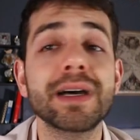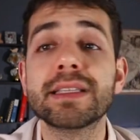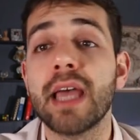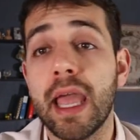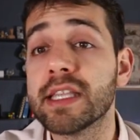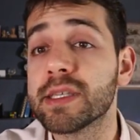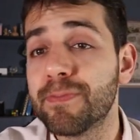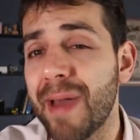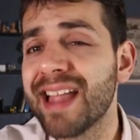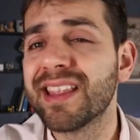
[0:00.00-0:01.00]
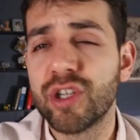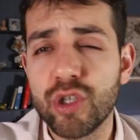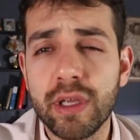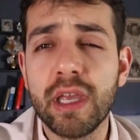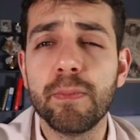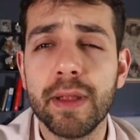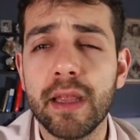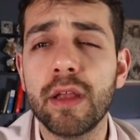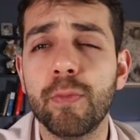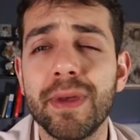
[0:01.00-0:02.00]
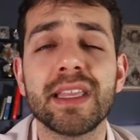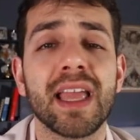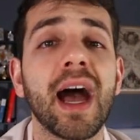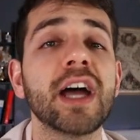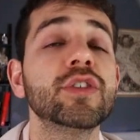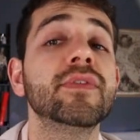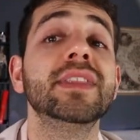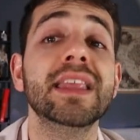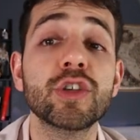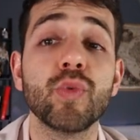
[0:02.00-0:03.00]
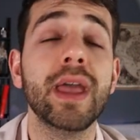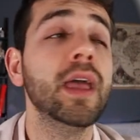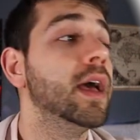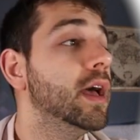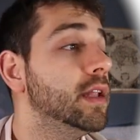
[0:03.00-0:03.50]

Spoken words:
but it's better to keep a little bit cache this way.